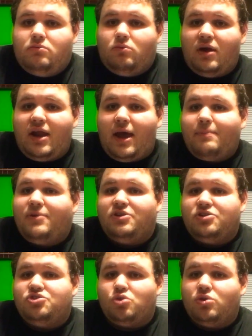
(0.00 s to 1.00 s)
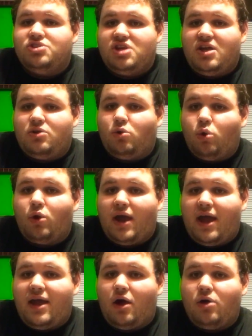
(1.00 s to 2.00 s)
what happened to Georgia and
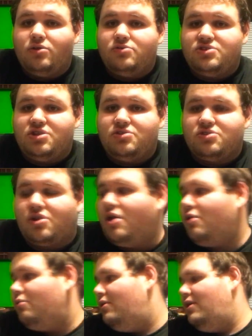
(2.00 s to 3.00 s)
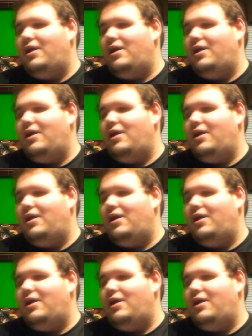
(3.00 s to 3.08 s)
Jorge all those years ago?